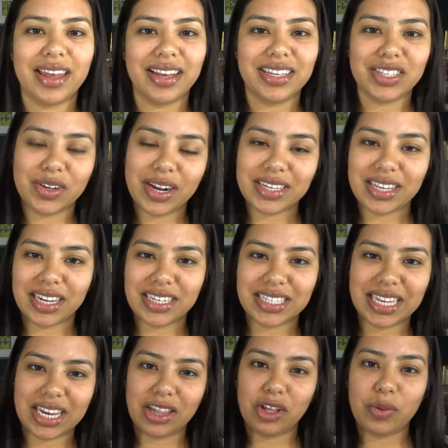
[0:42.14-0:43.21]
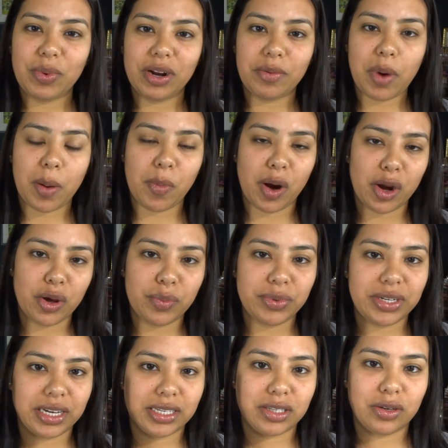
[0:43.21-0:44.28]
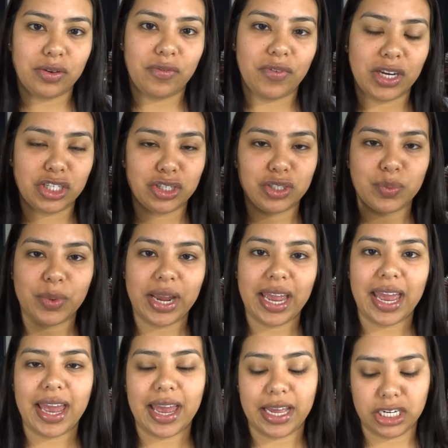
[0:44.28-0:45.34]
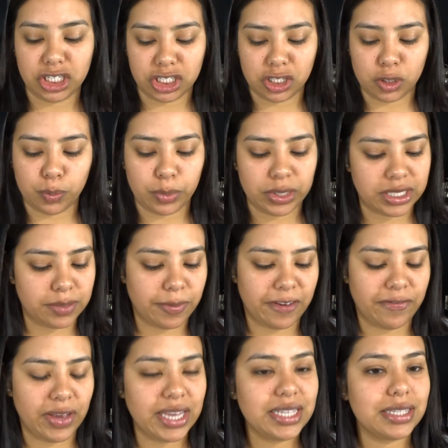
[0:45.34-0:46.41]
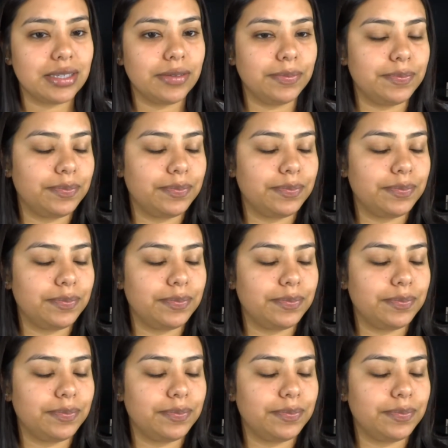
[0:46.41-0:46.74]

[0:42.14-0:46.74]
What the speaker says: So next I just take a little bit of my Badescu facial spray and just spritz my face.